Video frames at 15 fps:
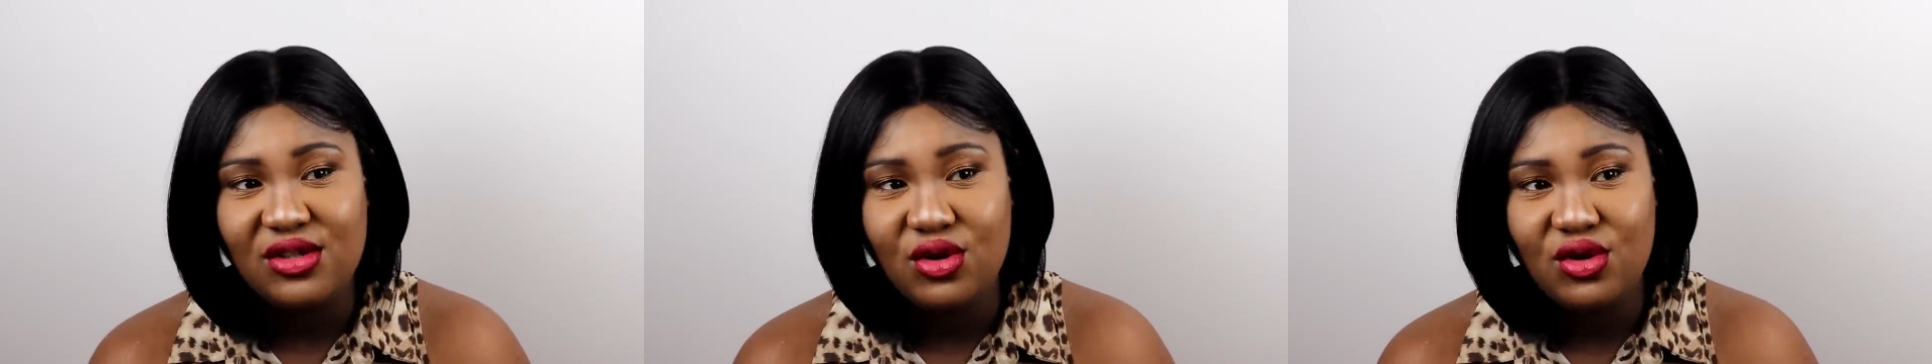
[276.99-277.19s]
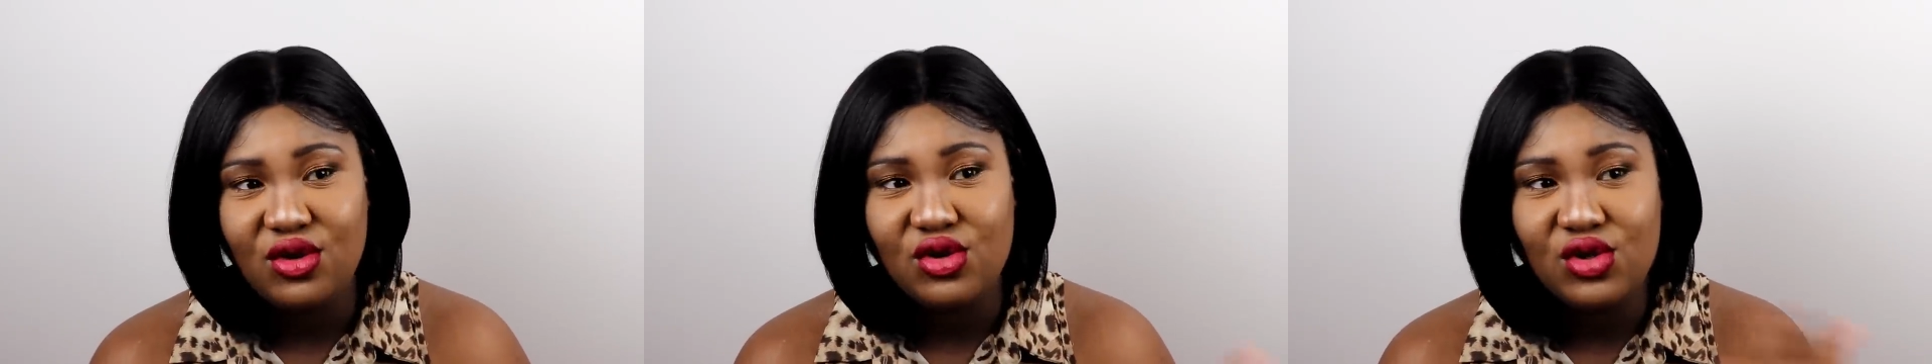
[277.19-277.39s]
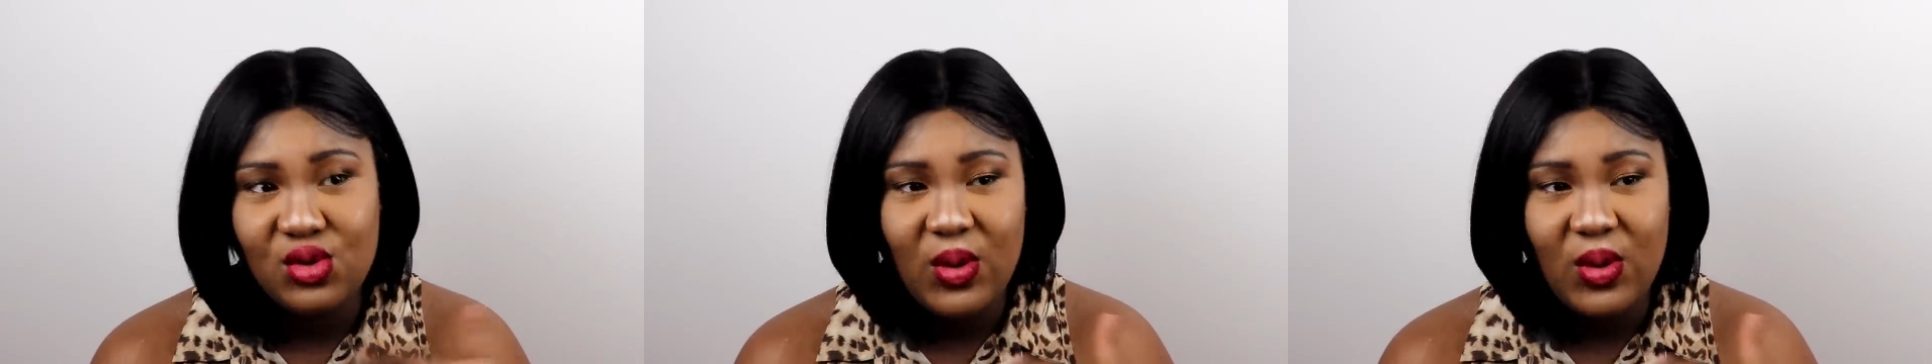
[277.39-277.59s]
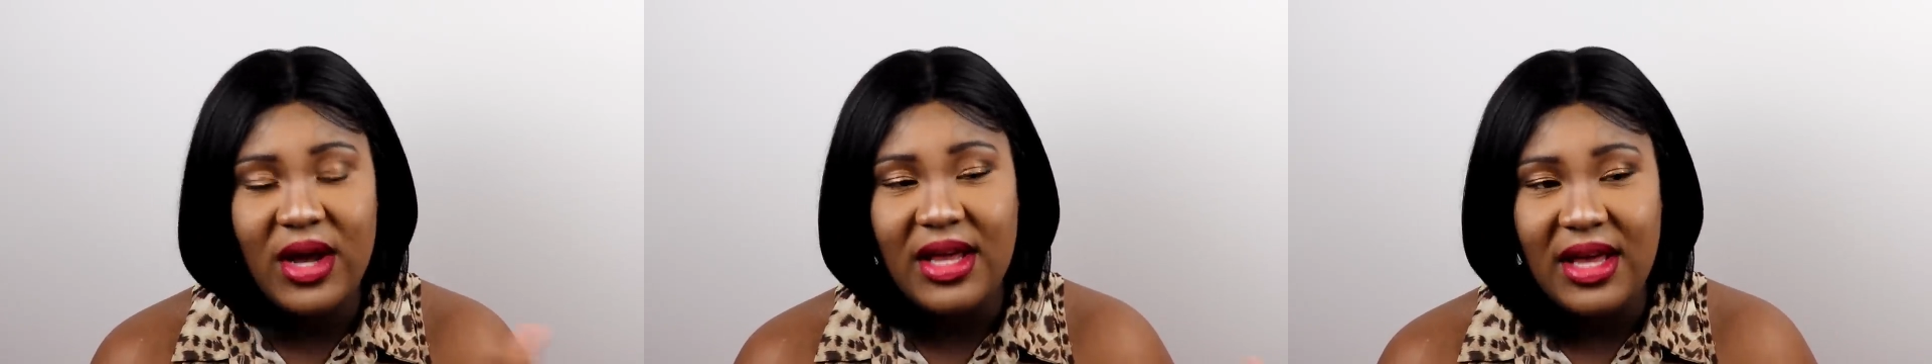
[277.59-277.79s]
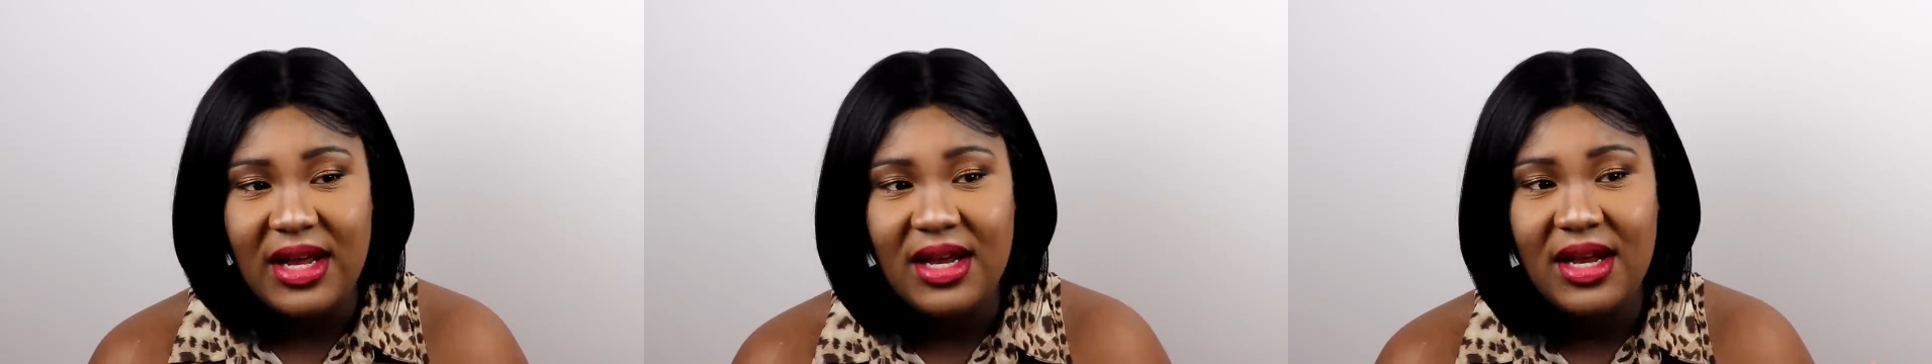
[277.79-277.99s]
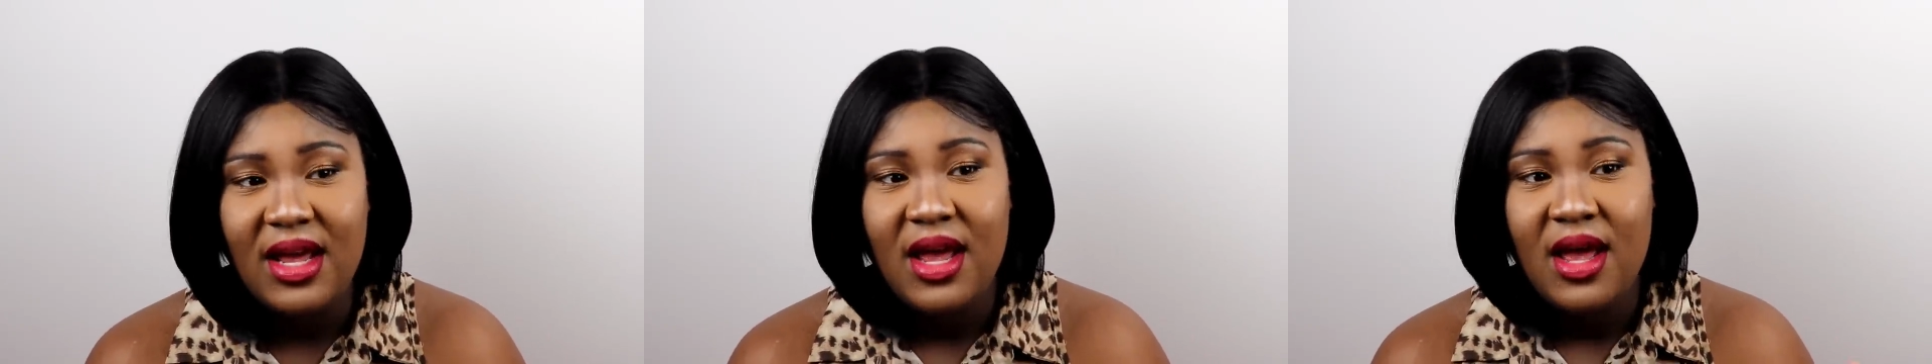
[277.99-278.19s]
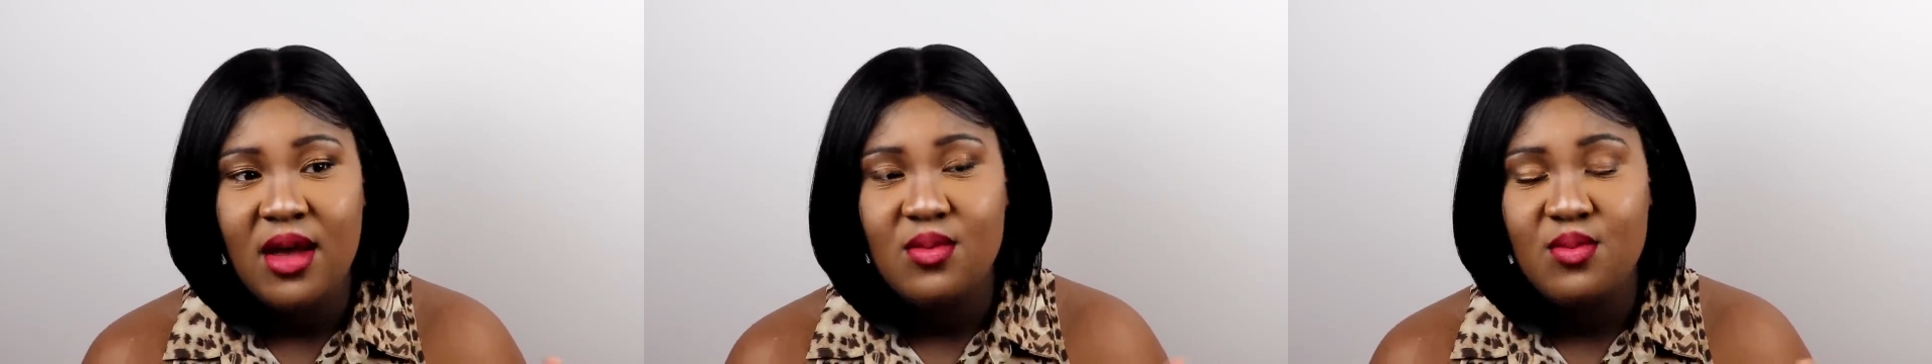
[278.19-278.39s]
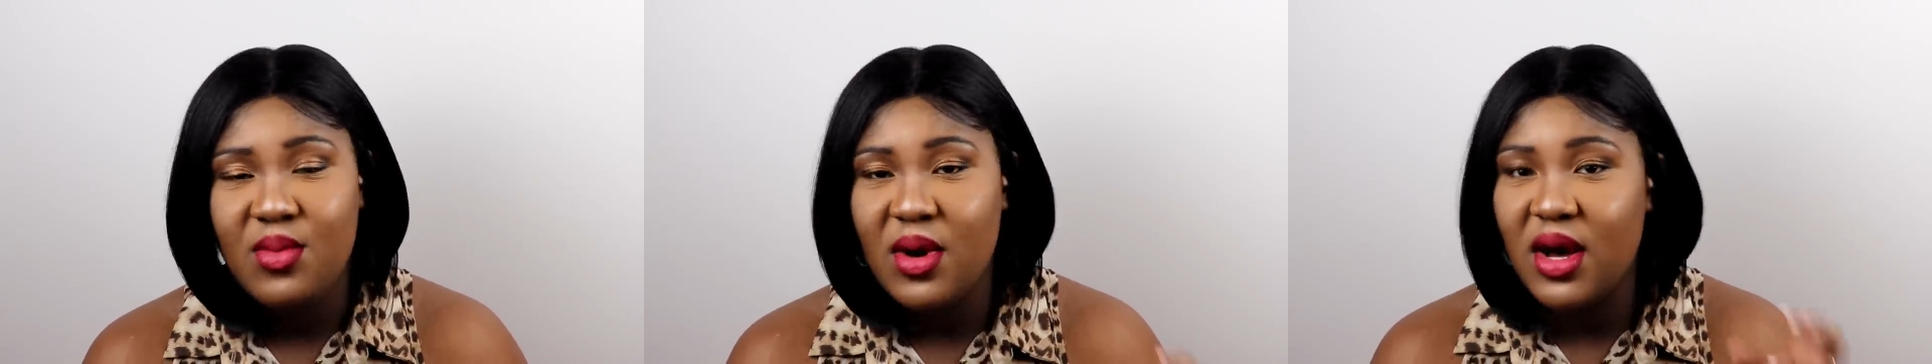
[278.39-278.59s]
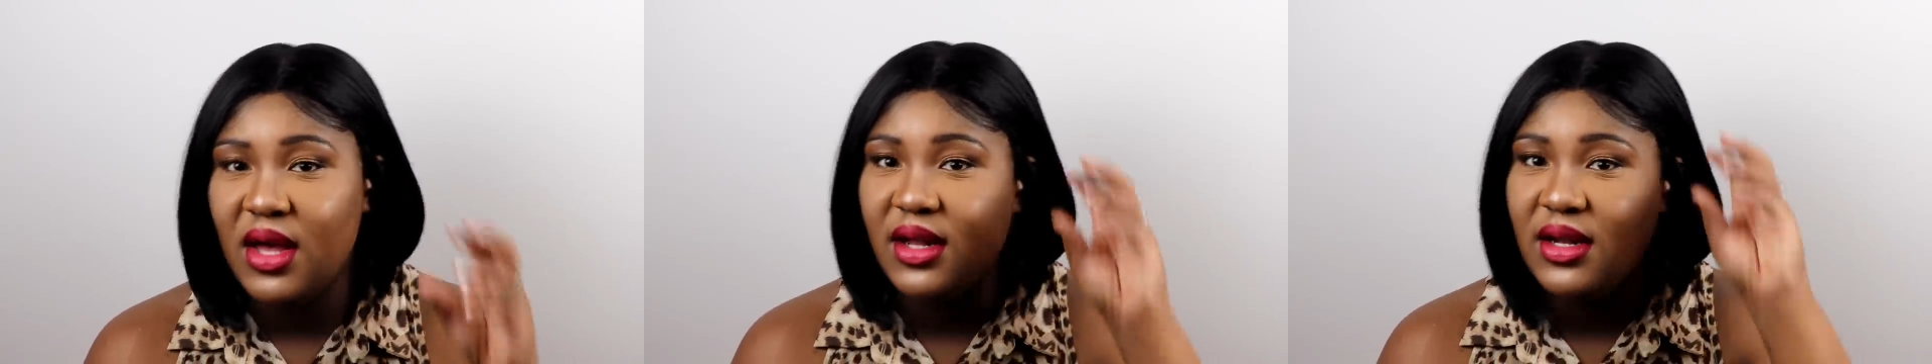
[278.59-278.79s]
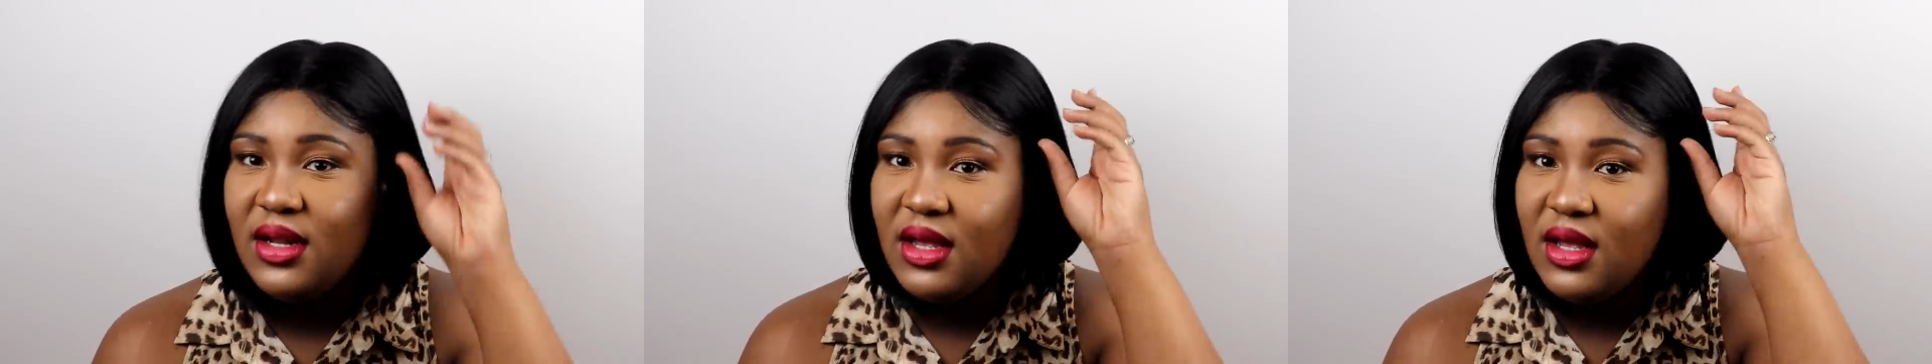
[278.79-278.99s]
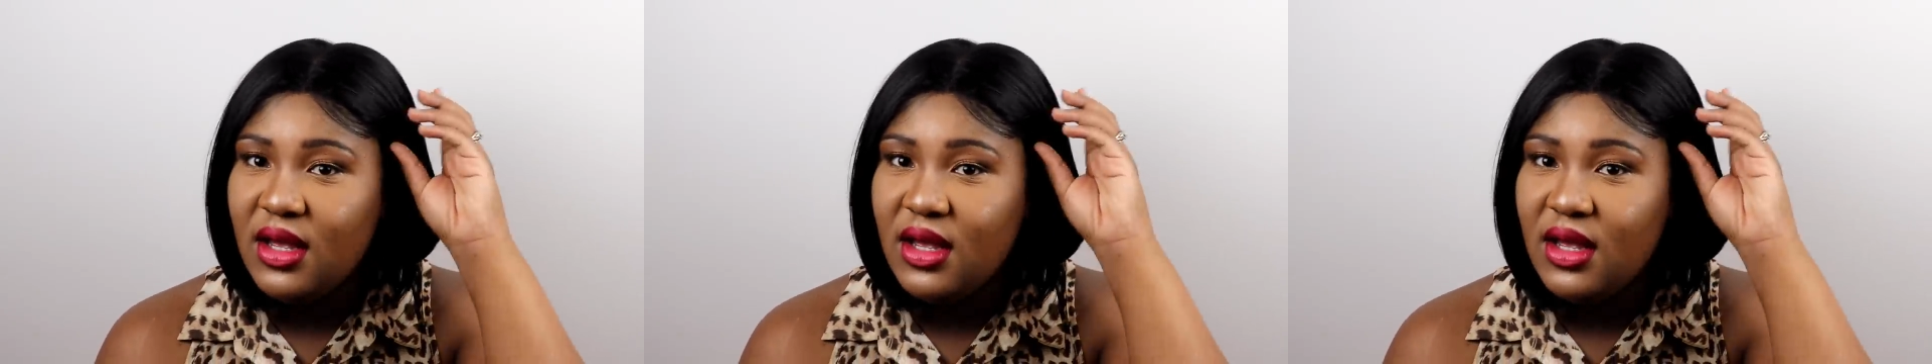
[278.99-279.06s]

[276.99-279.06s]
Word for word: so you're sweating, but